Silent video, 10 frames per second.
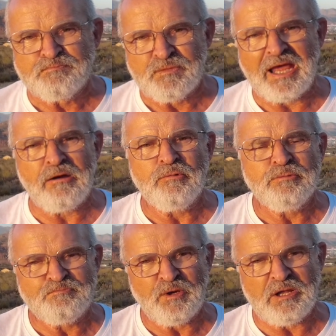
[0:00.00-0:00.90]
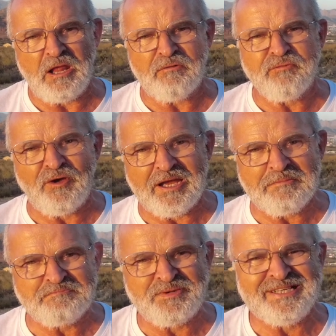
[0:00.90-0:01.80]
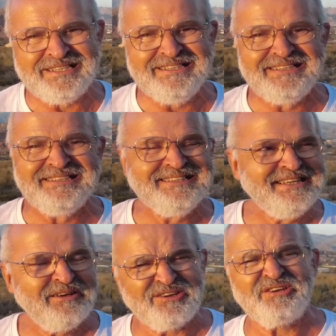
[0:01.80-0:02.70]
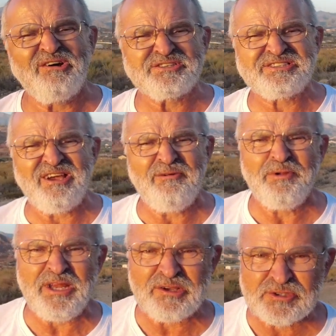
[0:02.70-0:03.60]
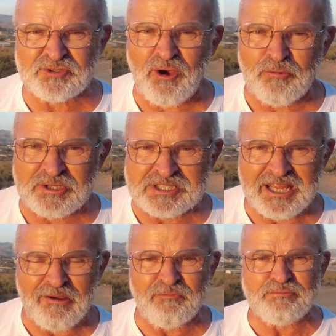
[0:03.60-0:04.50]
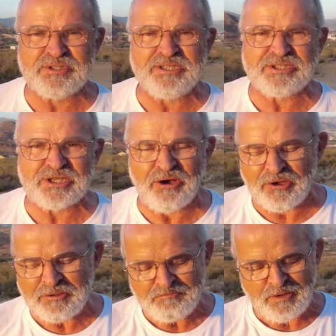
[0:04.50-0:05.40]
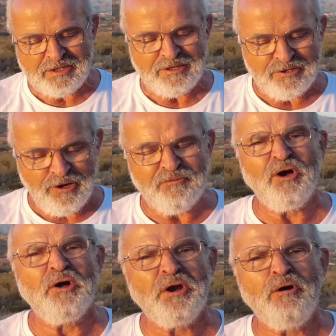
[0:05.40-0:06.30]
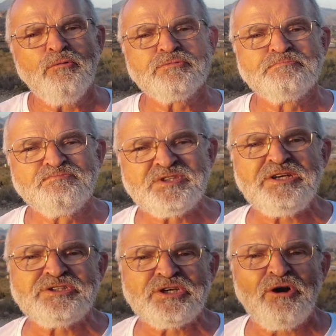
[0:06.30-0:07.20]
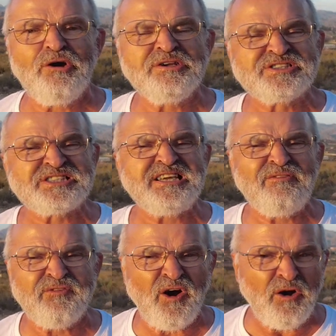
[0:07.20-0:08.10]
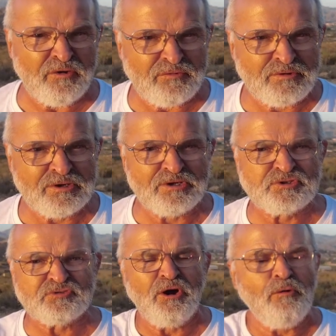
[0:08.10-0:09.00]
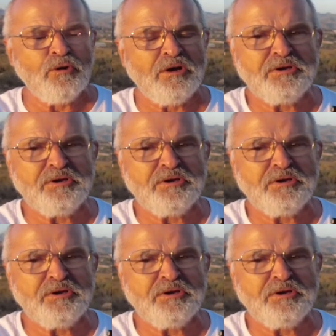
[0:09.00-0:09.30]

Now, another thing, because I've got so many controllers now from DJI, I've got an old DJI C5 controller.